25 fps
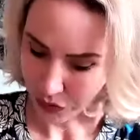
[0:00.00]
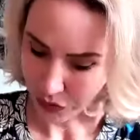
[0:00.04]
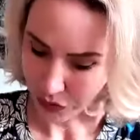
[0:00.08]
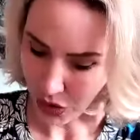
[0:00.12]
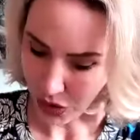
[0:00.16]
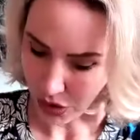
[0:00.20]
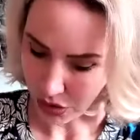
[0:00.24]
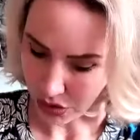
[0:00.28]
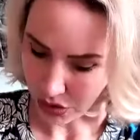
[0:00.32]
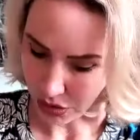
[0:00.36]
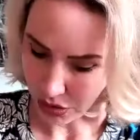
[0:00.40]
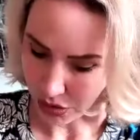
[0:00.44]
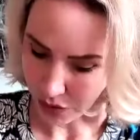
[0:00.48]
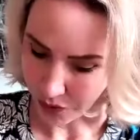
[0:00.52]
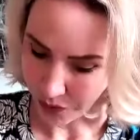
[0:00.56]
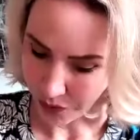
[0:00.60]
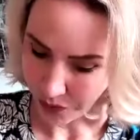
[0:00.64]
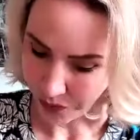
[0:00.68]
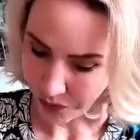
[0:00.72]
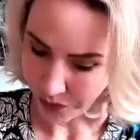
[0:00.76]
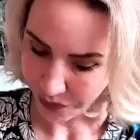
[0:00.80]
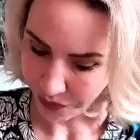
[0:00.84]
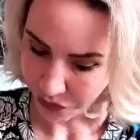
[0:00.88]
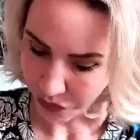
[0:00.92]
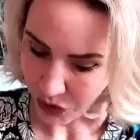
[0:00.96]
Awesome.
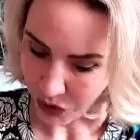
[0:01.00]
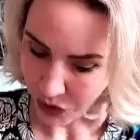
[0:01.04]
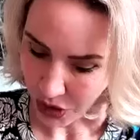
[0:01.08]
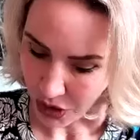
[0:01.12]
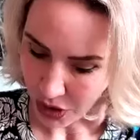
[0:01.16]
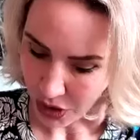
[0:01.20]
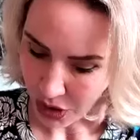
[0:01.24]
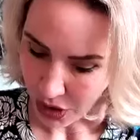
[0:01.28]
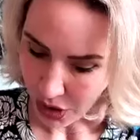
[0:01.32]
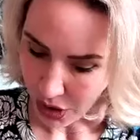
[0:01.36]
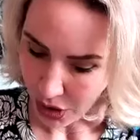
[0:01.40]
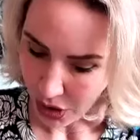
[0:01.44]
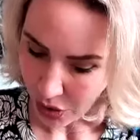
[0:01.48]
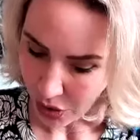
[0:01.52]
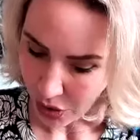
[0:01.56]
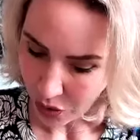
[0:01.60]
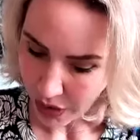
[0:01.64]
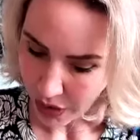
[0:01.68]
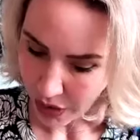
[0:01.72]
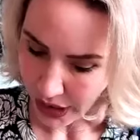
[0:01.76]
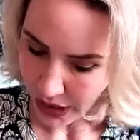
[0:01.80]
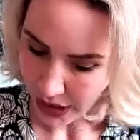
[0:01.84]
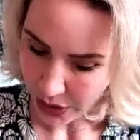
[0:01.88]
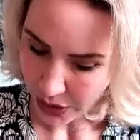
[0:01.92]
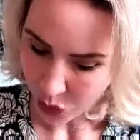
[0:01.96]

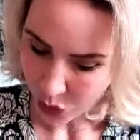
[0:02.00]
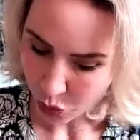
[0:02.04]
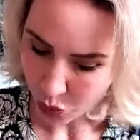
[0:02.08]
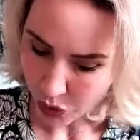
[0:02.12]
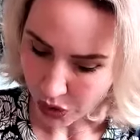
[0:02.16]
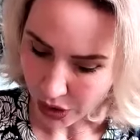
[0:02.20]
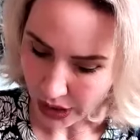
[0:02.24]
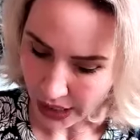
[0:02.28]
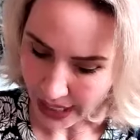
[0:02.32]
Okay, well,